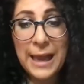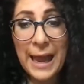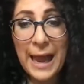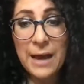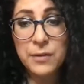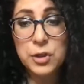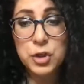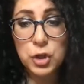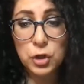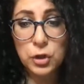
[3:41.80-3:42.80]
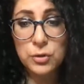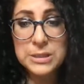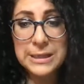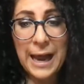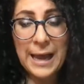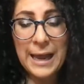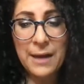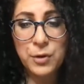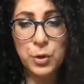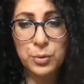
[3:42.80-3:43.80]
have journals that I
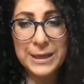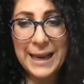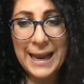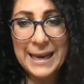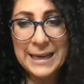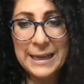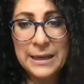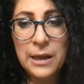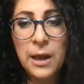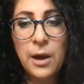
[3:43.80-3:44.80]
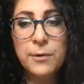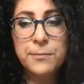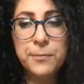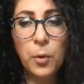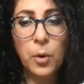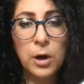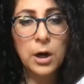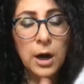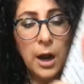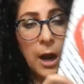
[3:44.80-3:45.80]
have created
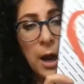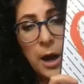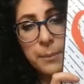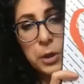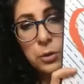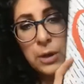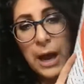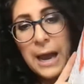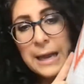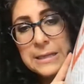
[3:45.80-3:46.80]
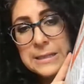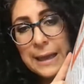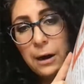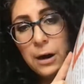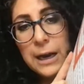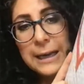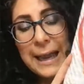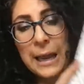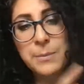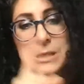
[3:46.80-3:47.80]
for you guys. They are on
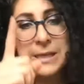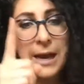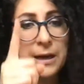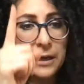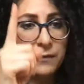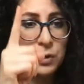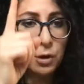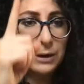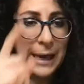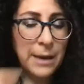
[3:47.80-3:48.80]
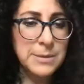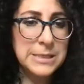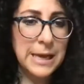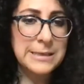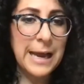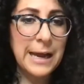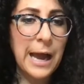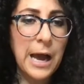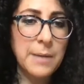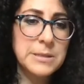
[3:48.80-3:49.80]
Amazon. If you go to
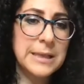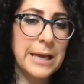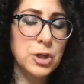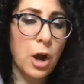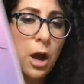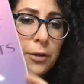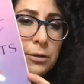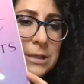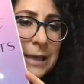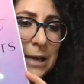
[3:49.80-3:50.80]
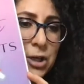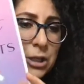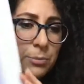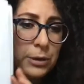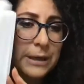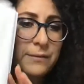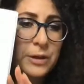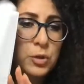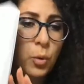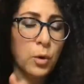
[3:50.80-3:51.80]
amazon.com/author/Sabrina
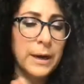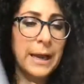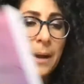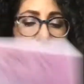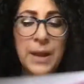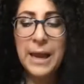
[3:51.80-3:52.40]
Victoria,